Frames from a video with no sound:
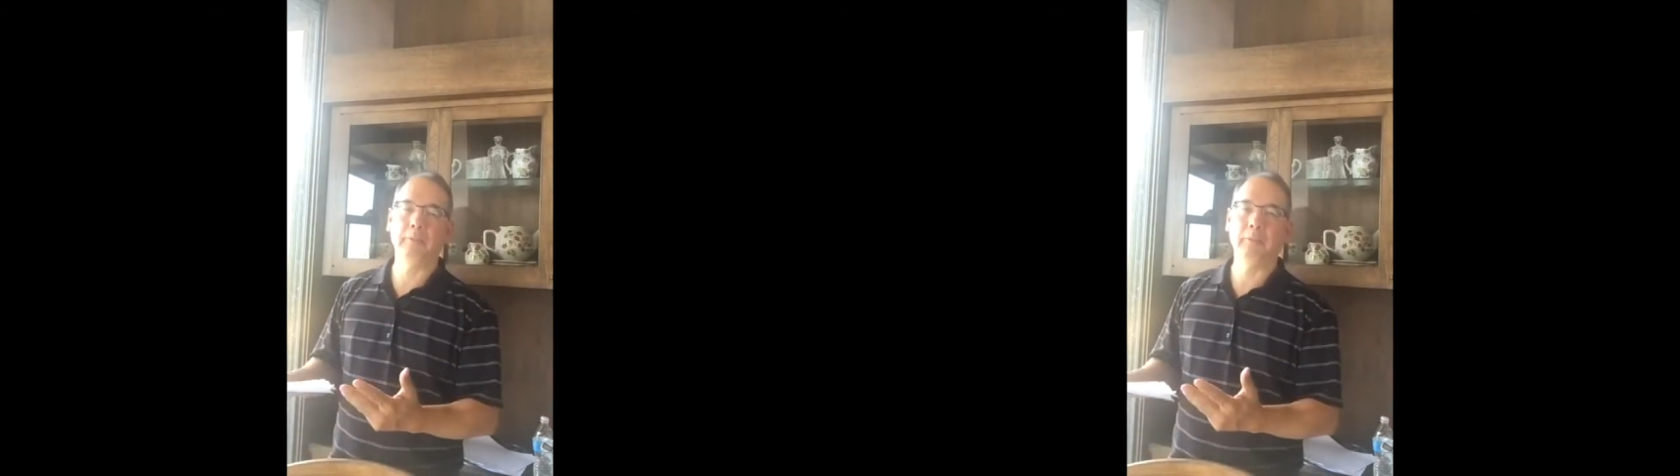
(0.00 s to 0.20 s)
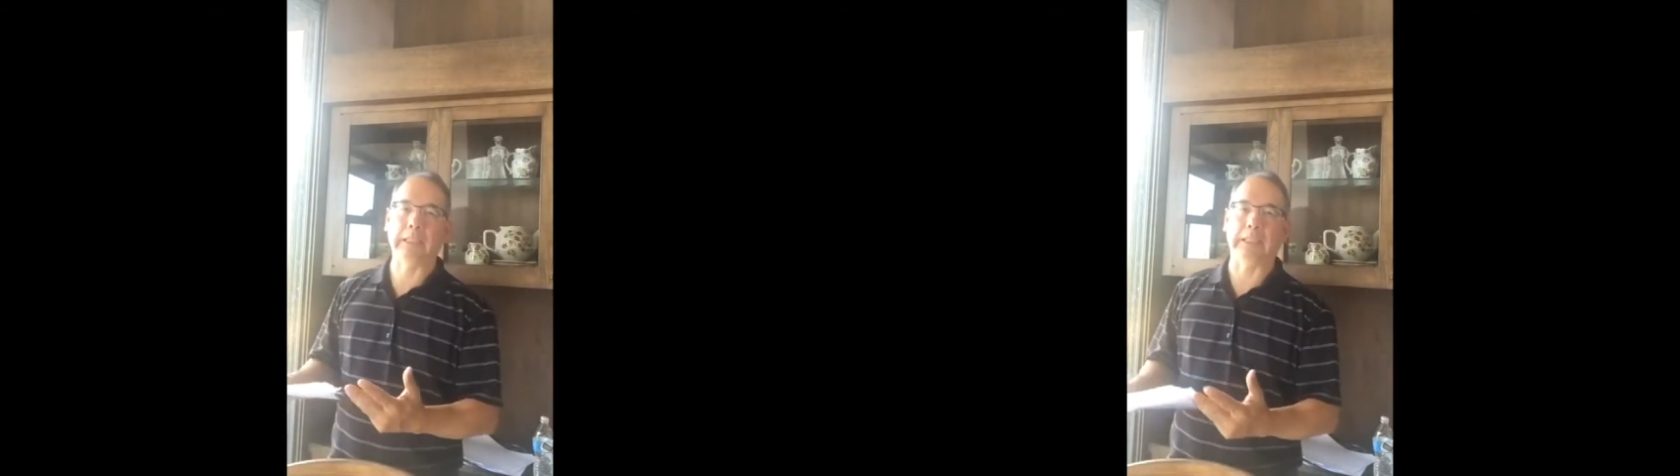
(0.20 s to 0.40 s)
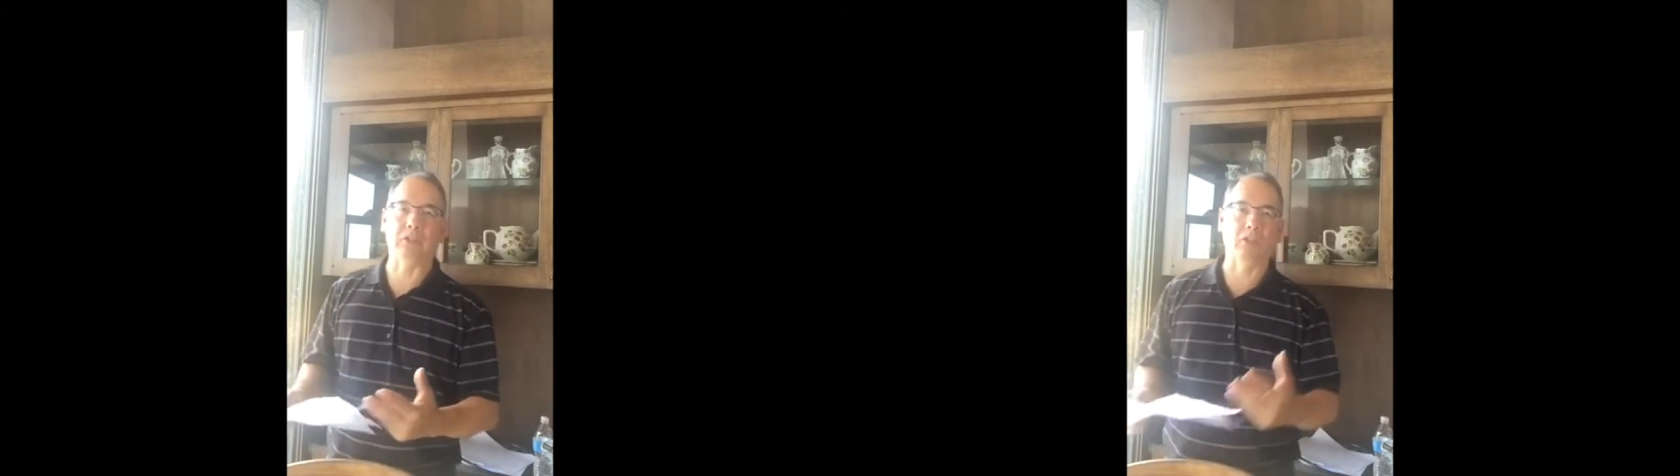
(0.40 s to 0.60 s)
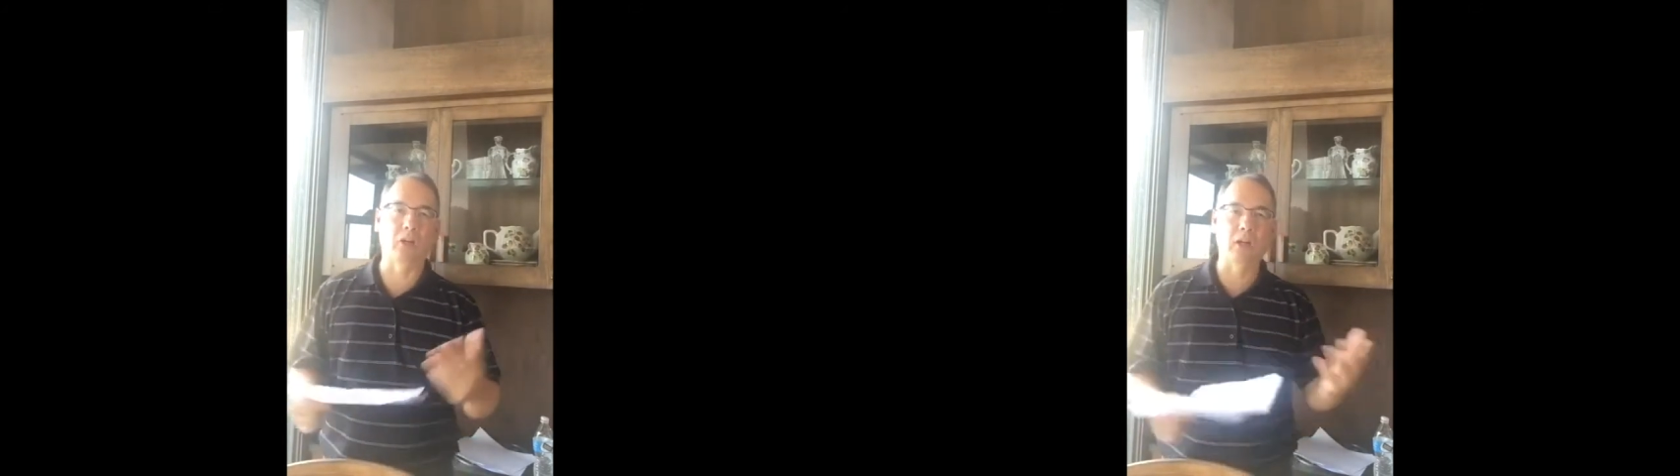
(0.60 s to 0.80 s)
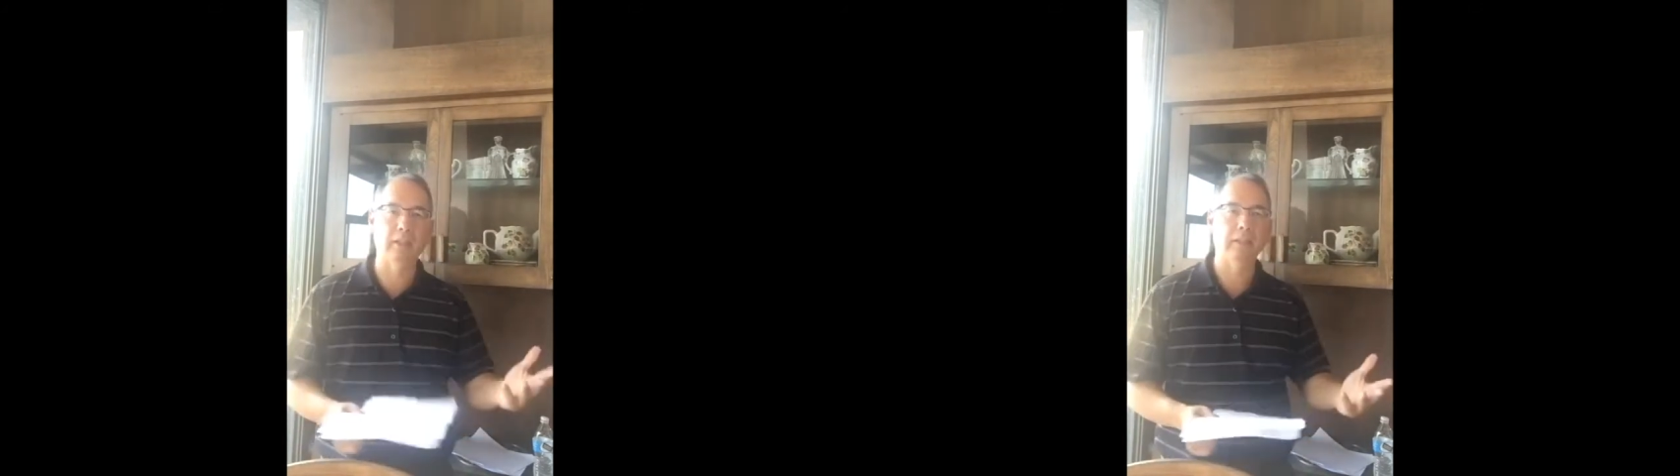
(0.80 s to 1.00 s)
but it is
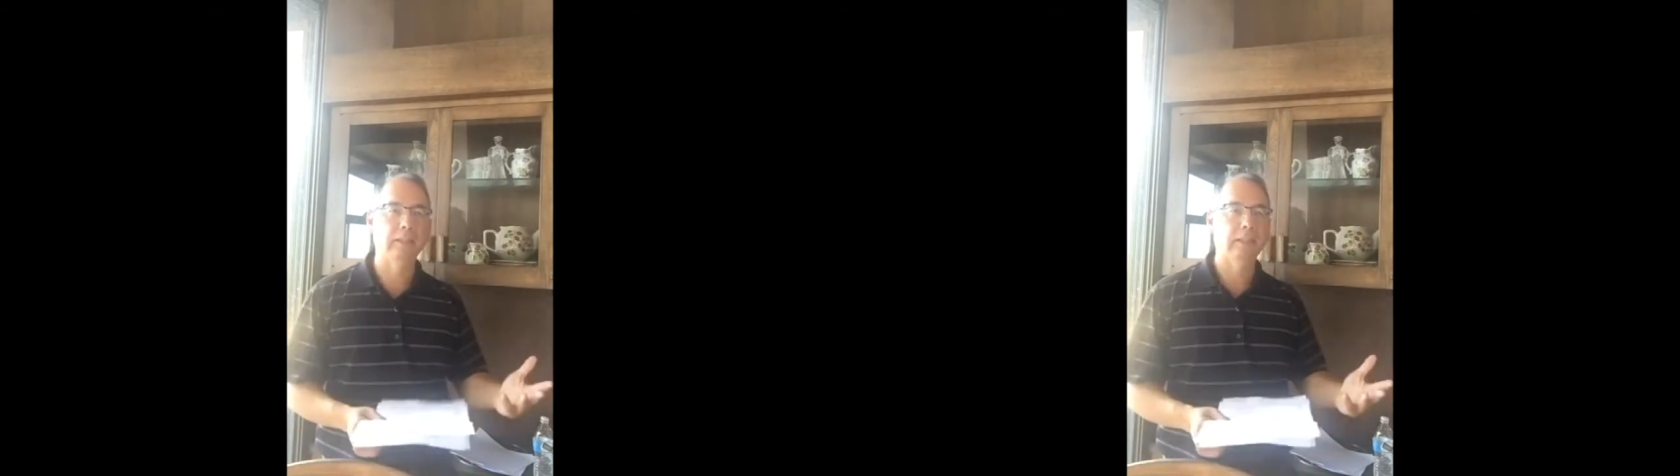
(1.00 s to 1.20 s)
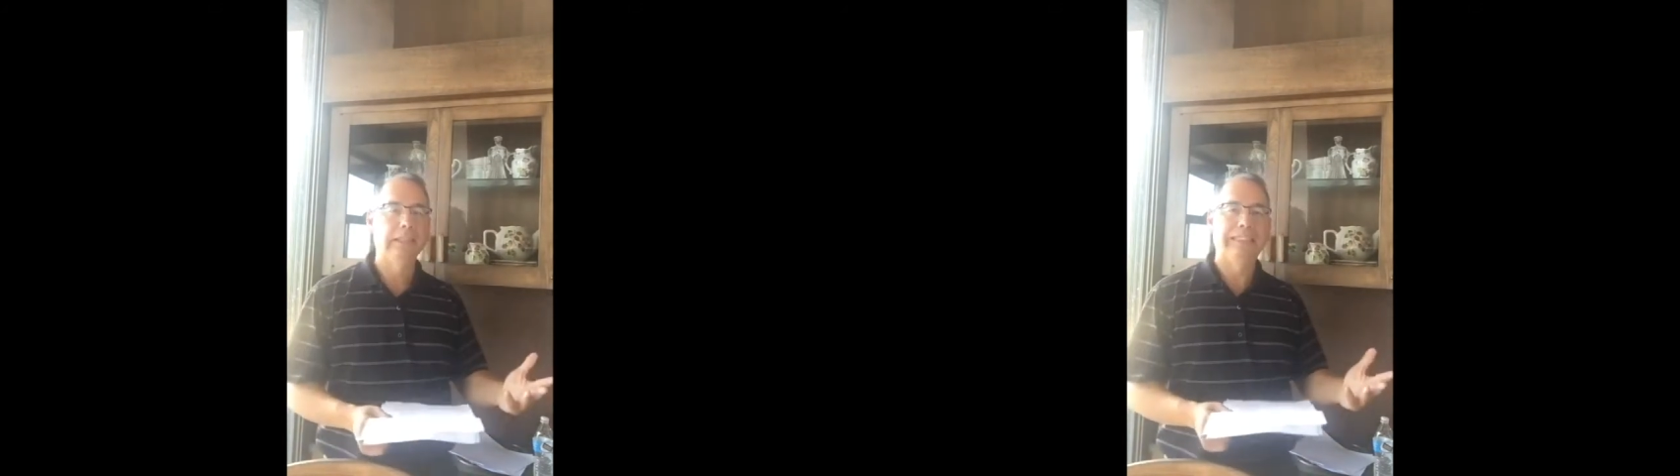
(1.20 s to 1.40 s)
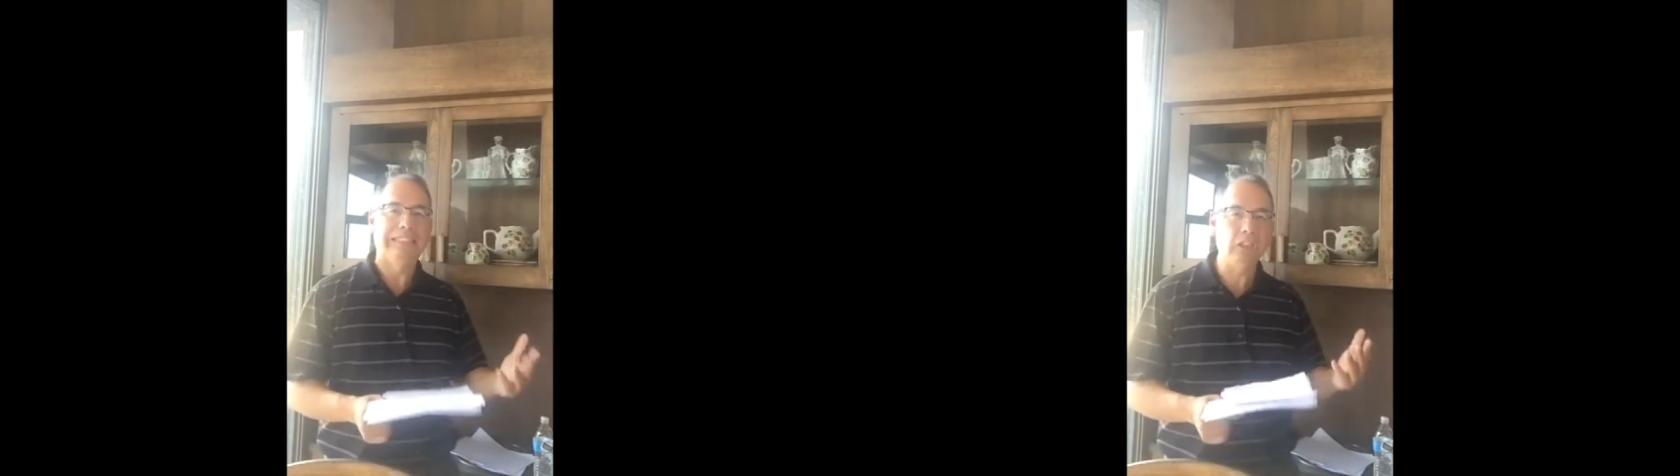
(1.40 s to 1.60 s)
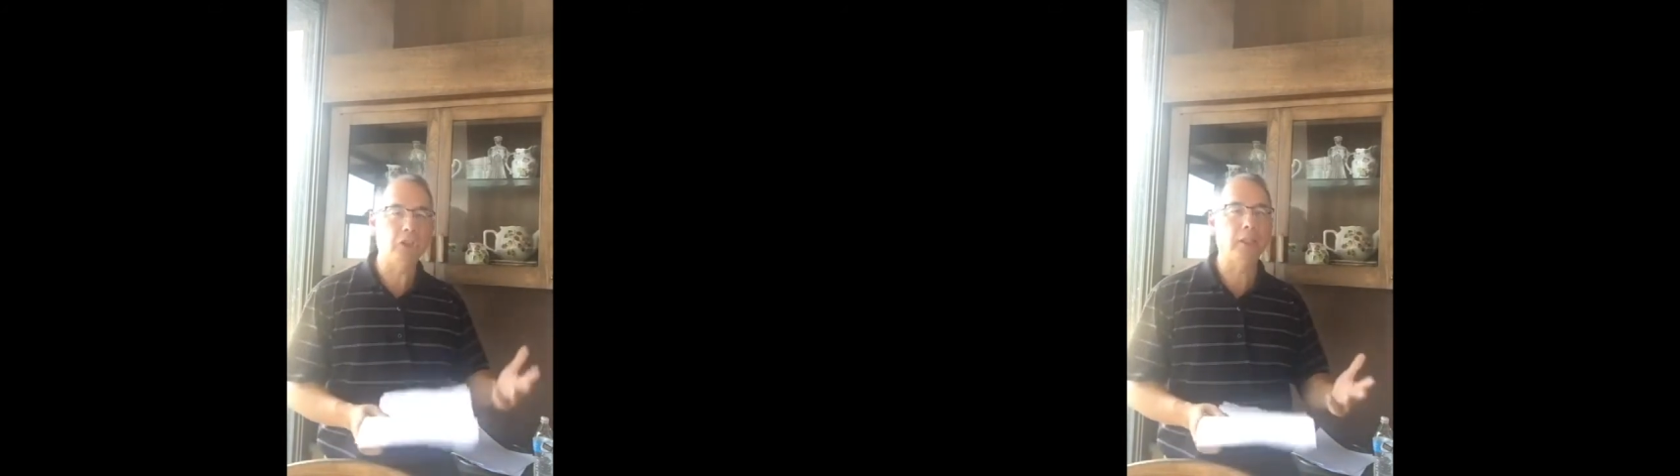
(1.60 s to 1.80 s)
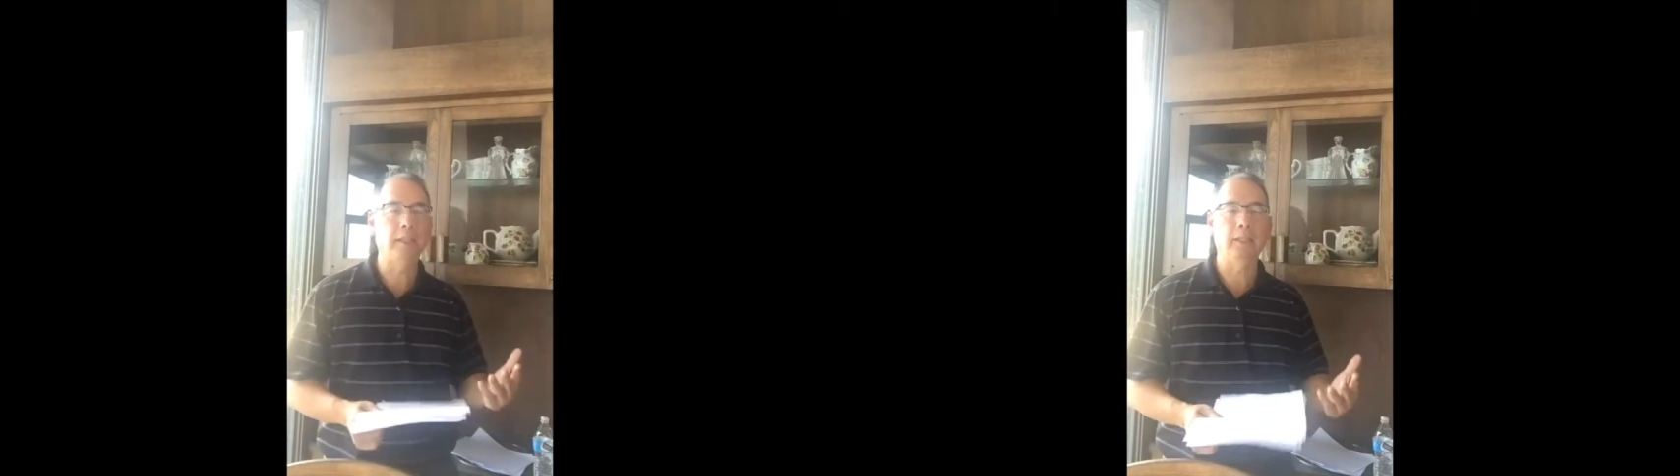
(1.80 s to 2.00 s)
God
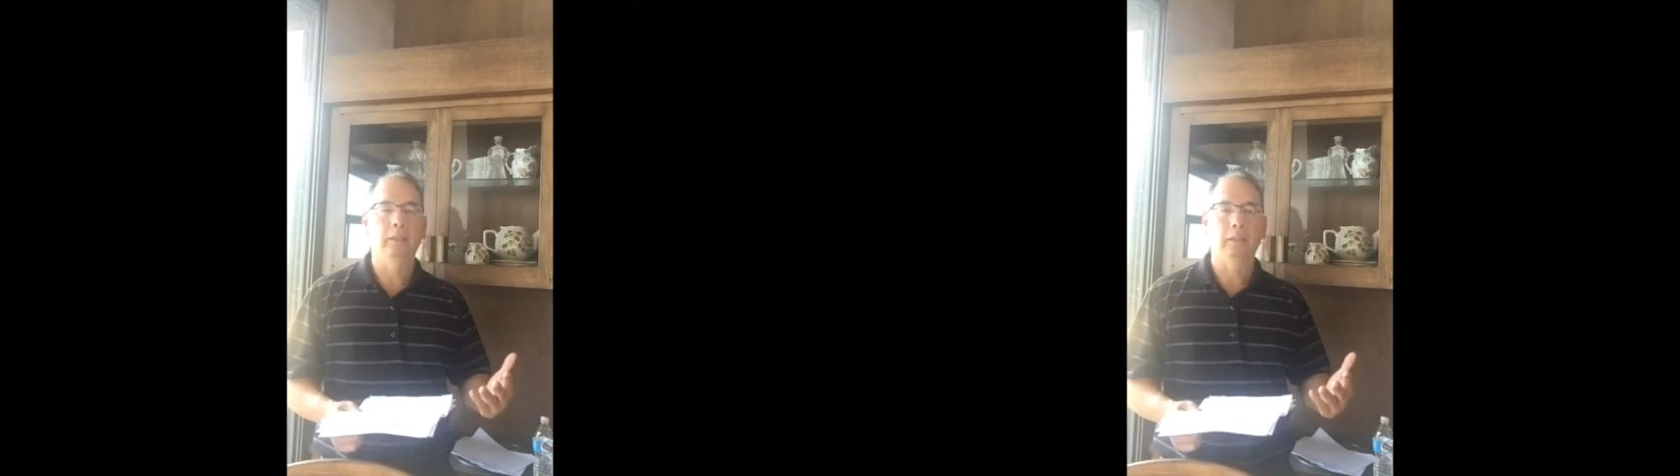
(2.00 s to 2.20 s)
teaching